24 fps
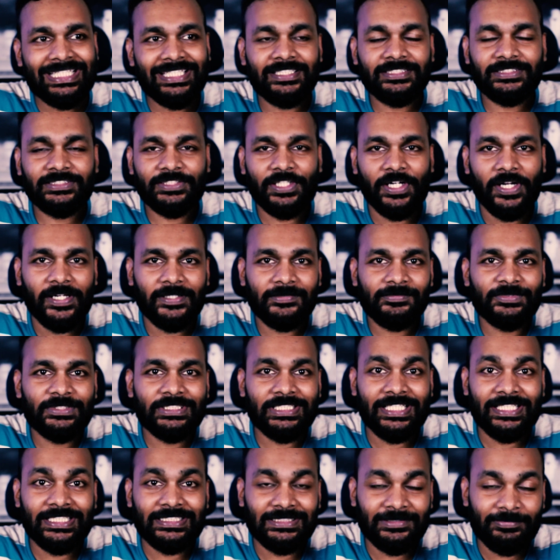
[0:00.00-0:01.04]
he
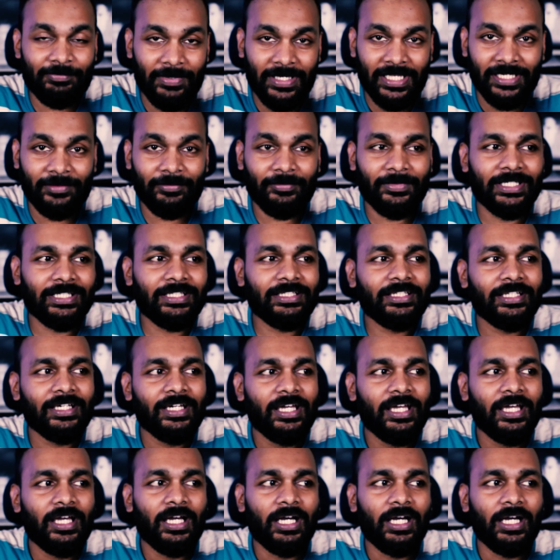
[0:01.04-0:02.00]
describes an experiment